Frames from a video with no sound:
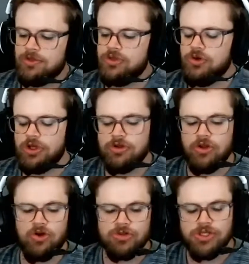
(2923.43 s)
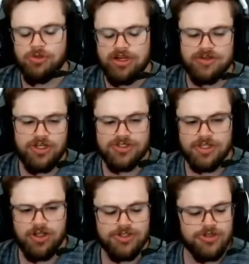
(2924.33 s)
doing some activity against
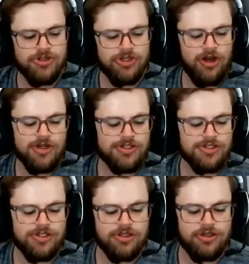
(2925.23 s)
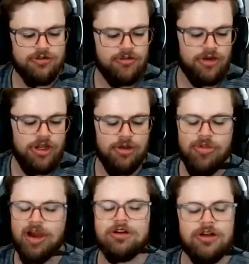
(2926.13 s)
the cluster that causes an
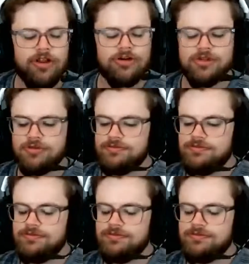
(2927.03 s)
impact on others.